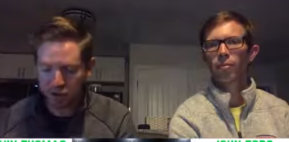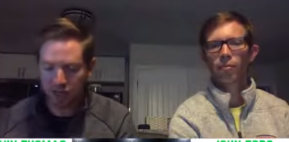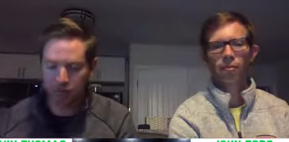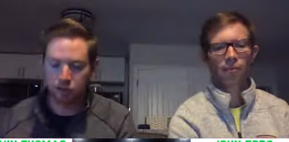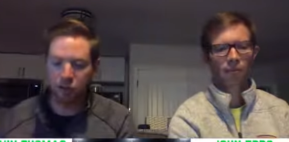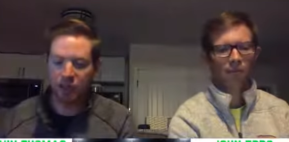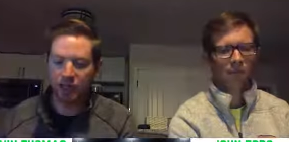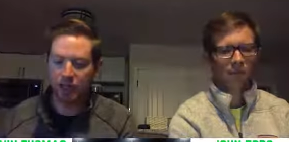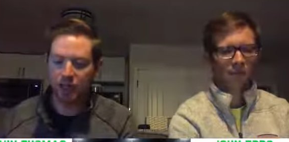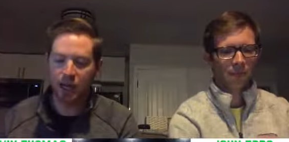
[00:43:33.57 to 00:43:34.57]
Speaker 1: you guys tuning in
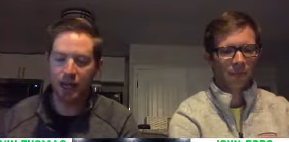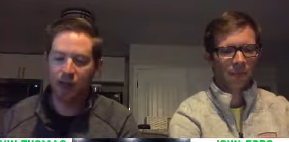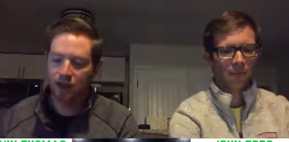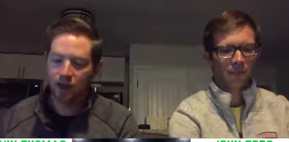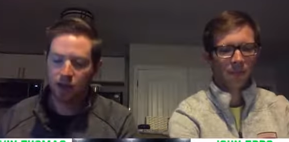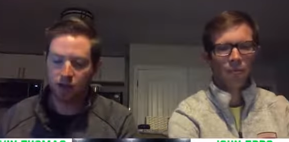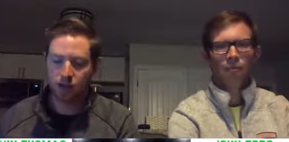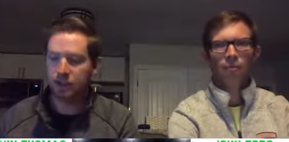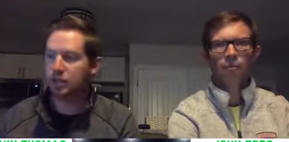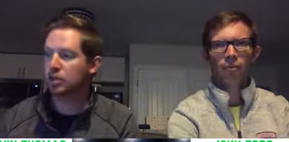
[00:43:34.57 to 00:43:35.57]
again tonight,
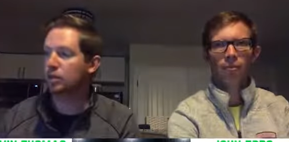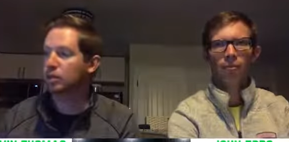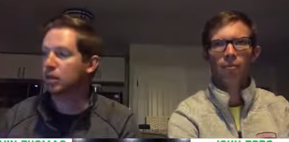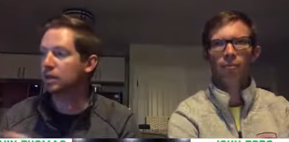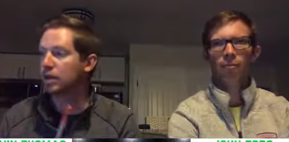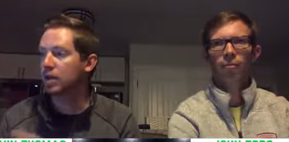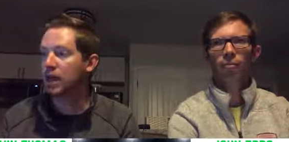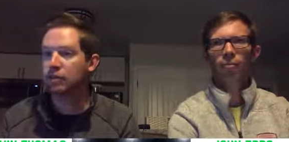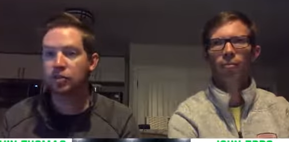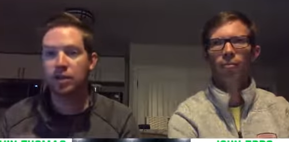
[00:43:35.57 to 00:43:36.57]
watching us on both of our
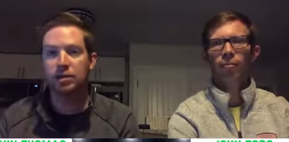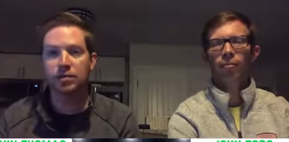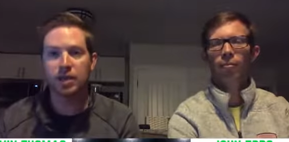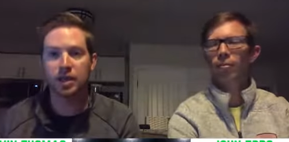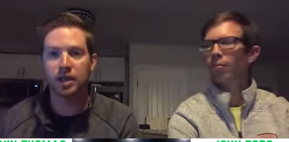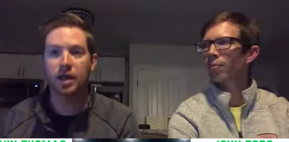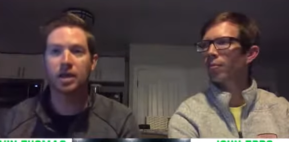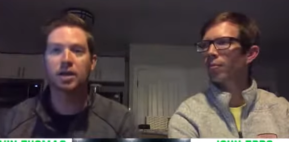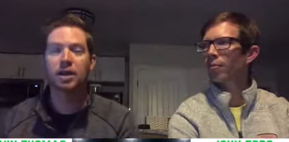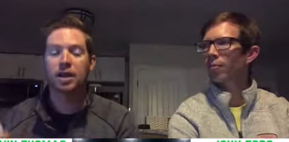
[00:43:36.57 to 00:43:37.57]
live streams, and
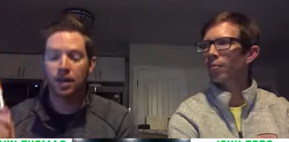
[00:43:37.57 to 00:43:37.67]
and